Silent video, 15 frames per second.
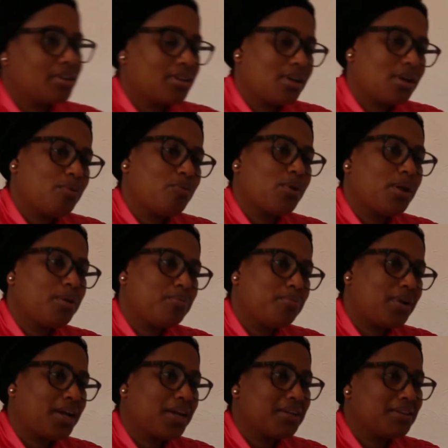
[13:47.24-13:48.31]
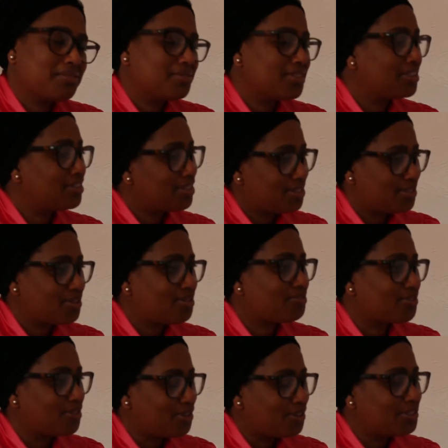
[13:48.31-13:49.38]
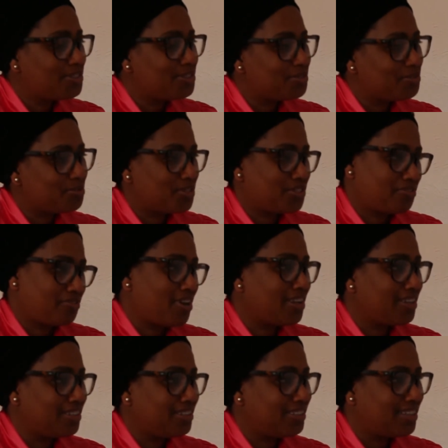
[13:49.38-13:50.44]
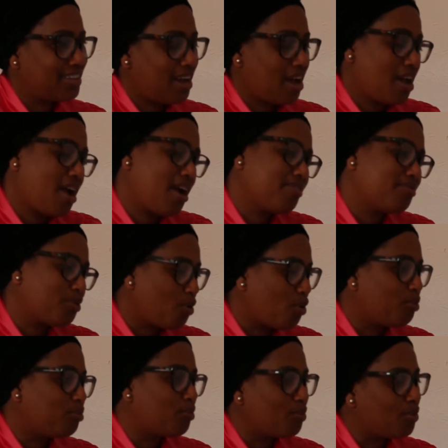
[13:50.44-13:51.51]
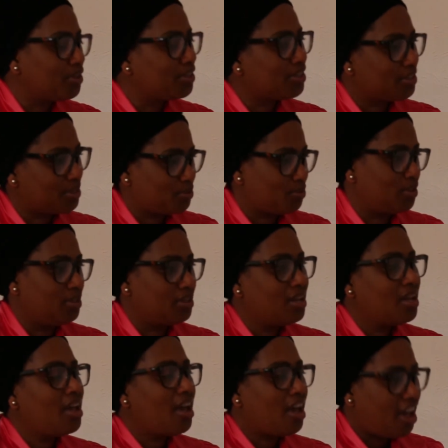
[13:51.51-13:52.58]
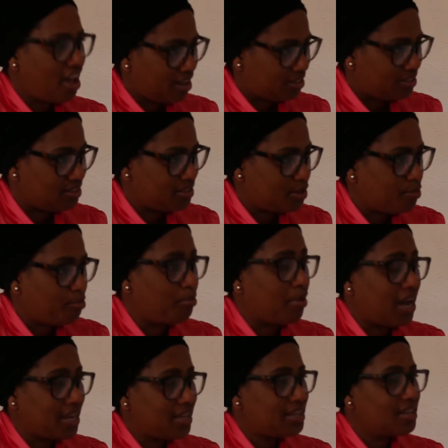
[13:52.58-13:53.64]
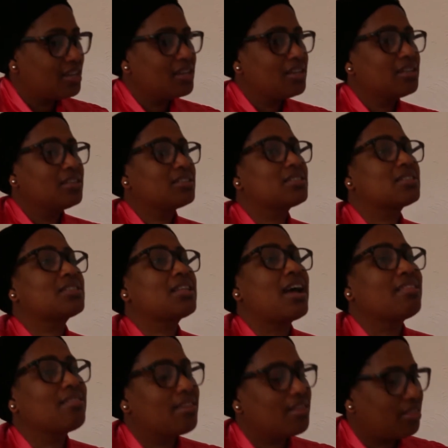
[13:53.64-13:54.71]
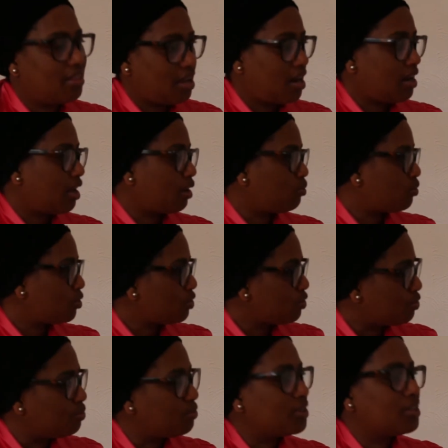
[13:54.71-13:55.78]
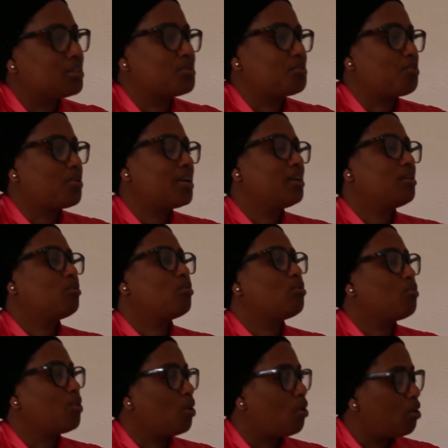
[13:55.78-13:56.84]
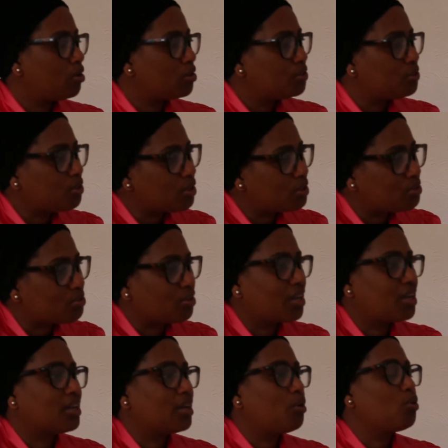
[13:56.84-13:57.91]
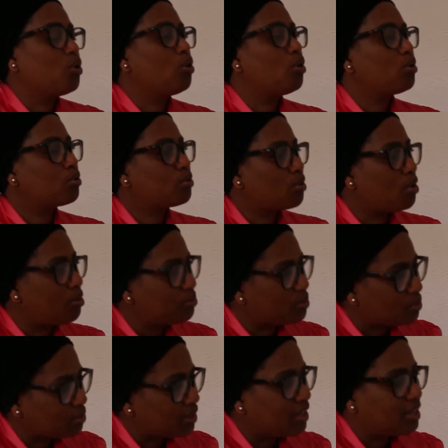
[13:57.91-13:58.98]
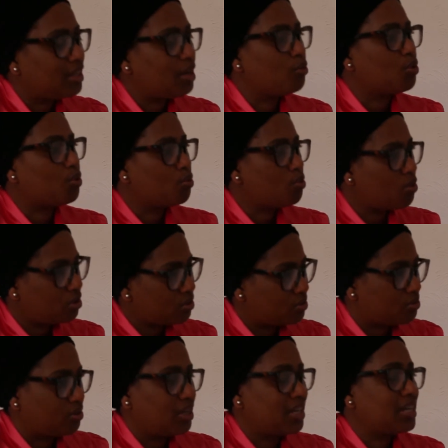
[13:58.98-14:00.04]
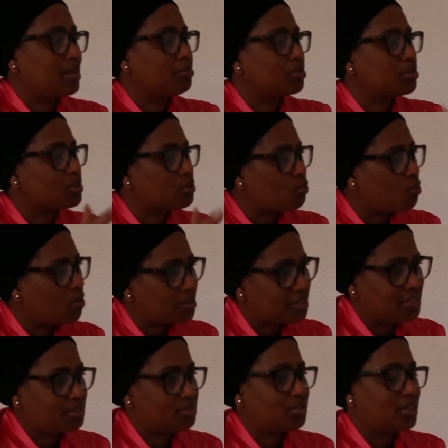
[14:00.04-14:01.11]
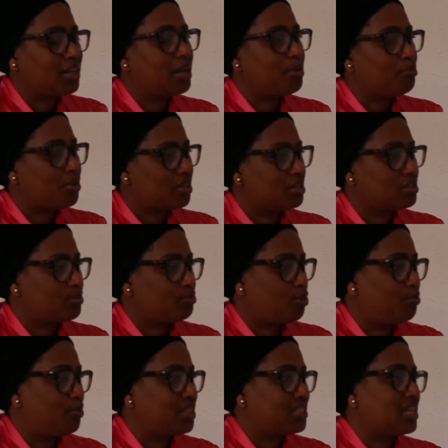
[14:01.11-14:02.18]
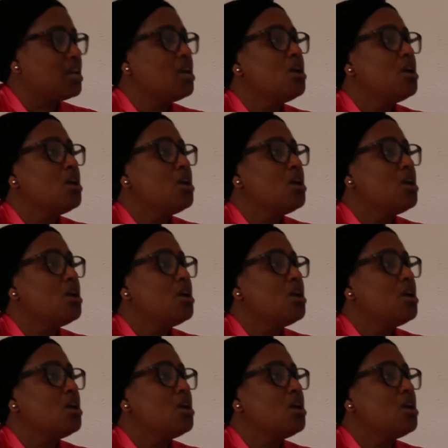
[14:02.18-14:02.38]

Yeah, well, by the grace of God, we're trying. I have hope one day it will end by standing there like what you're doing as well. We all join together, we all come together, we work together, because working together make it more better